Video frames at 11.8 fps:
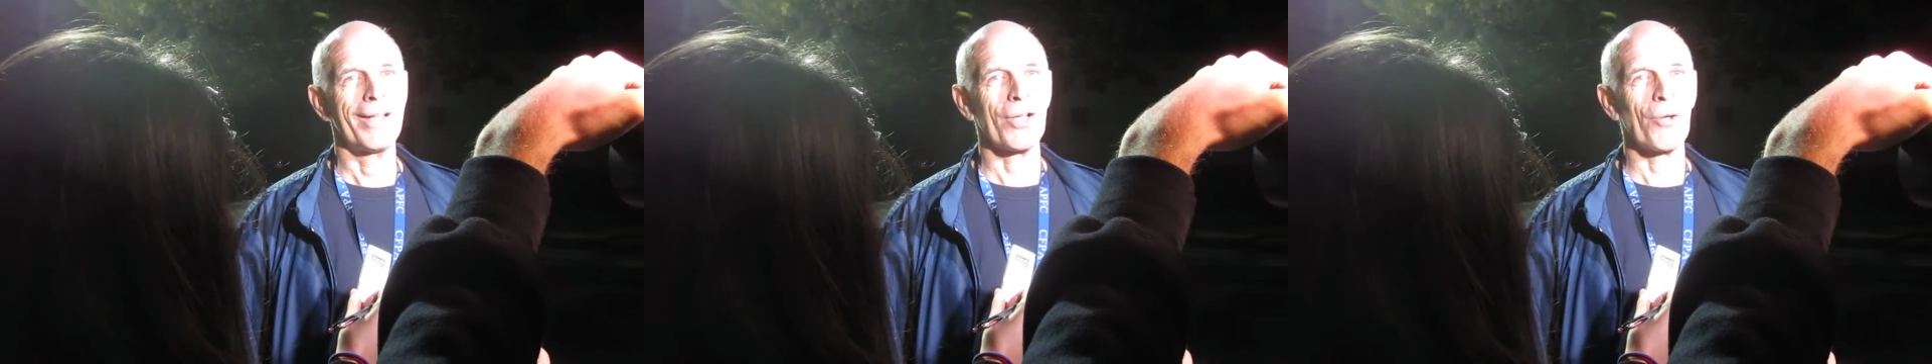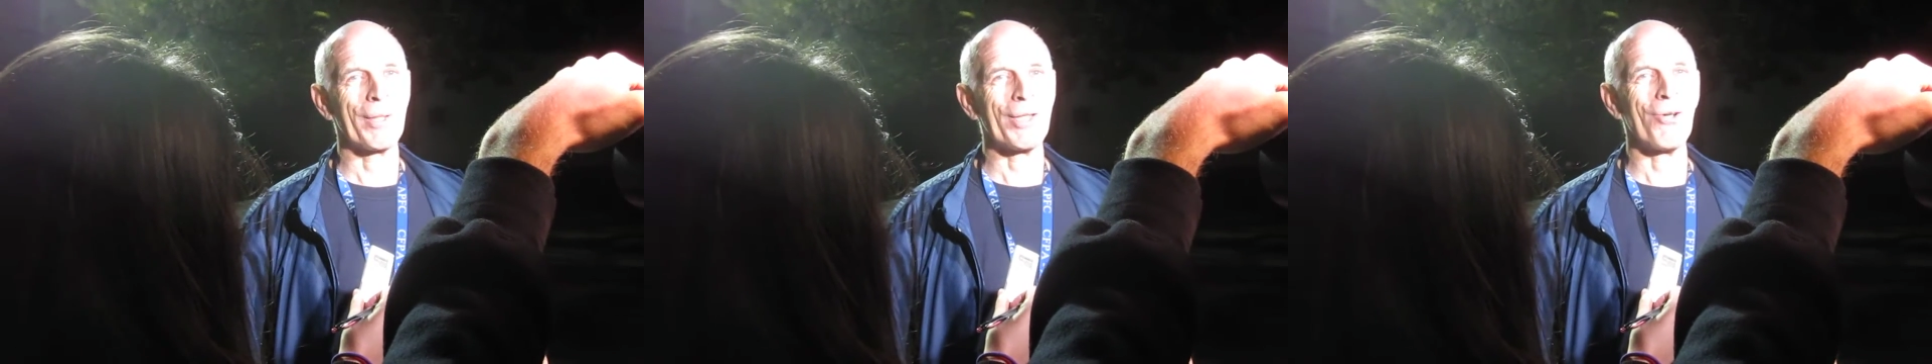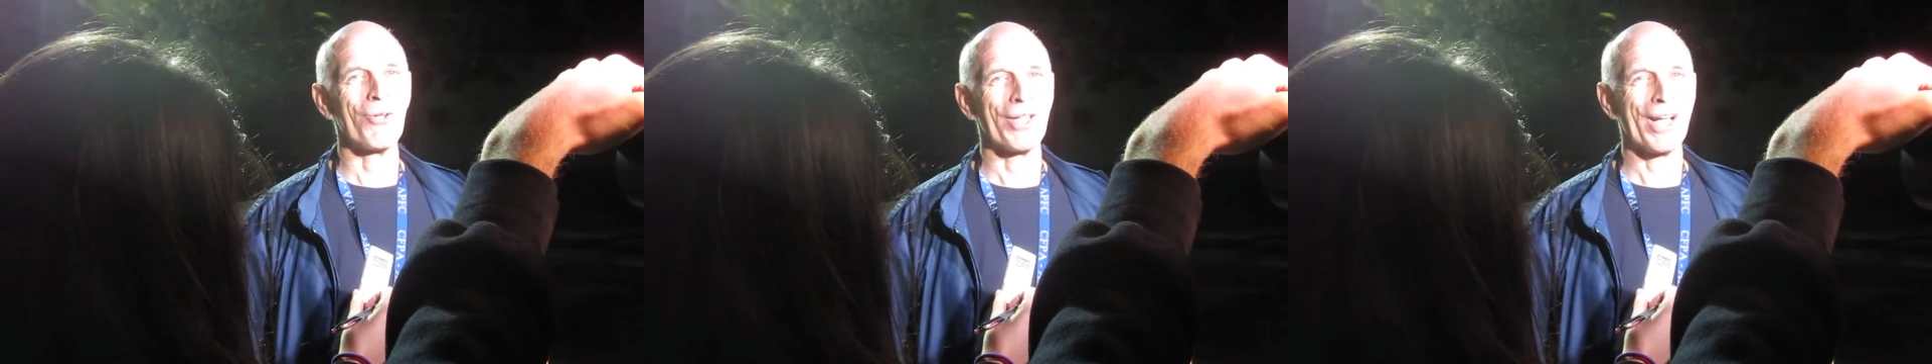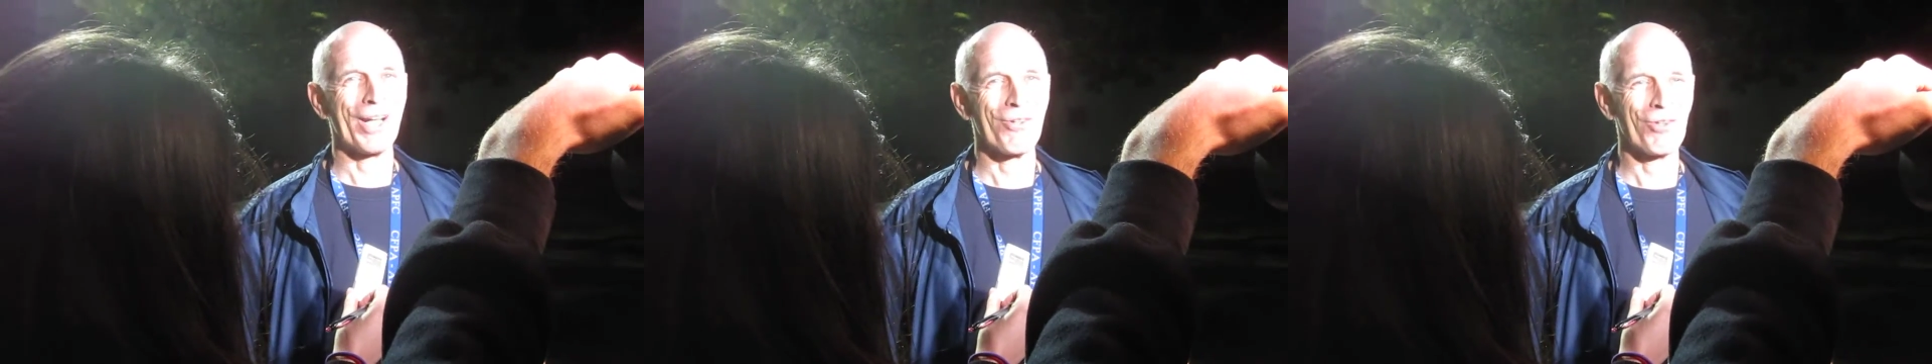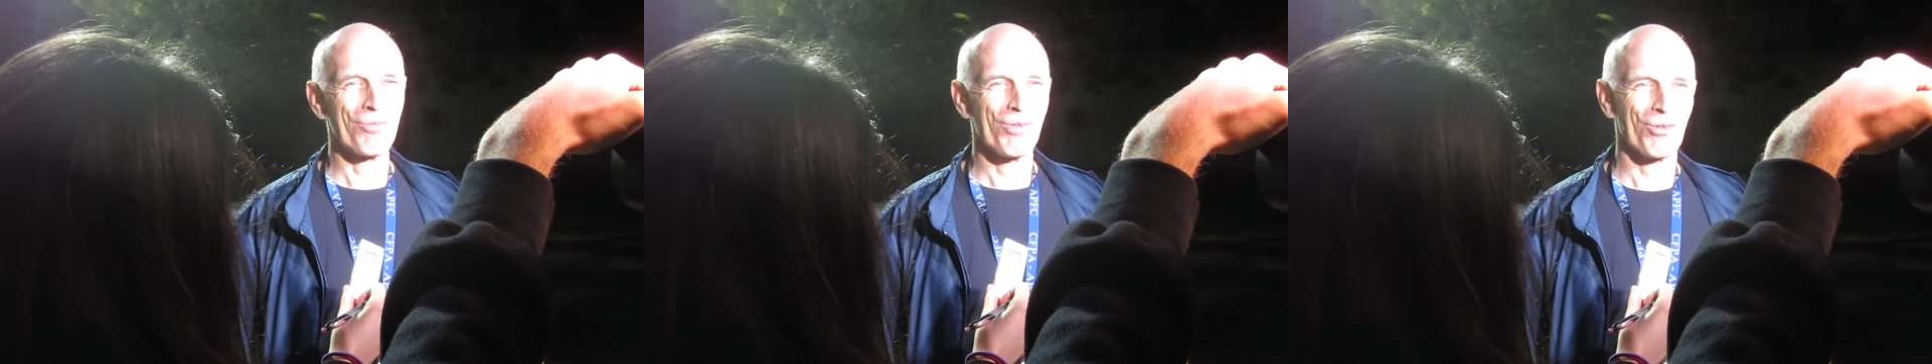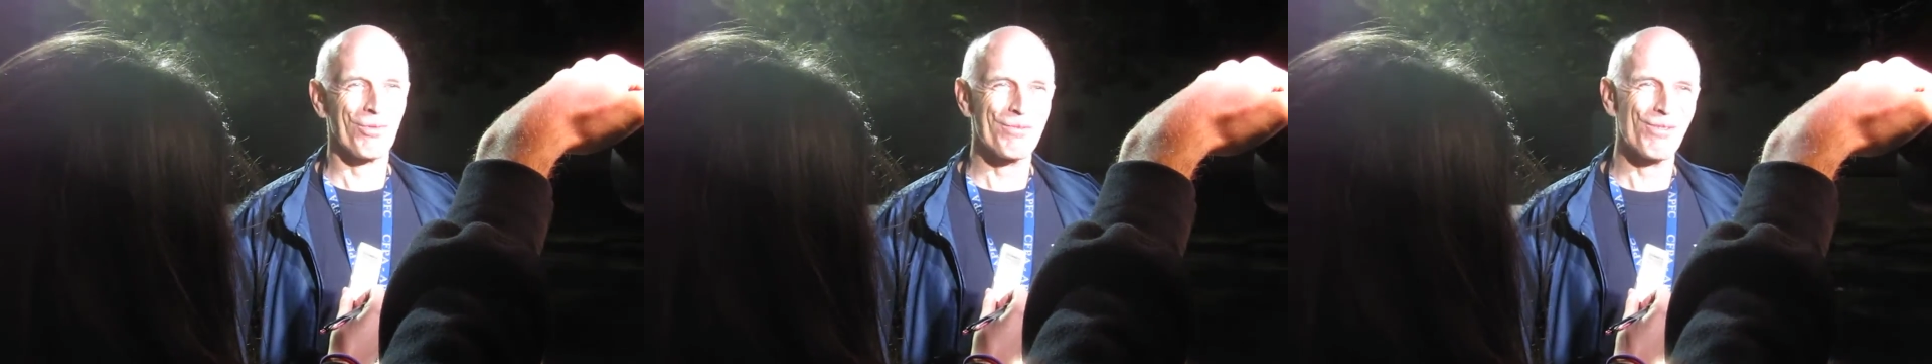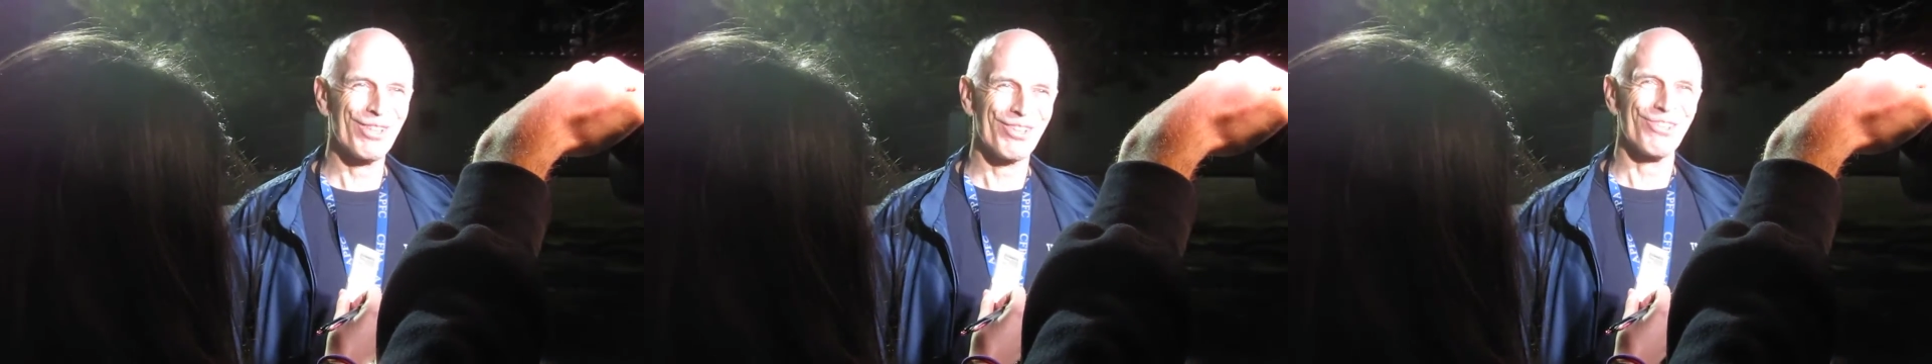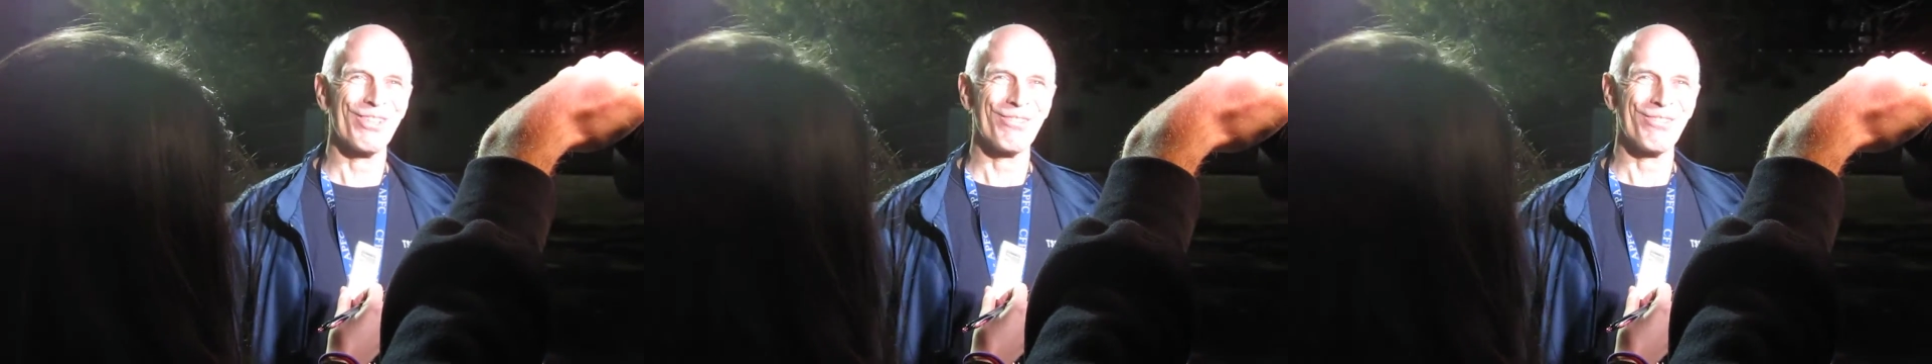No, we don't, and I don't suppose we'd want to,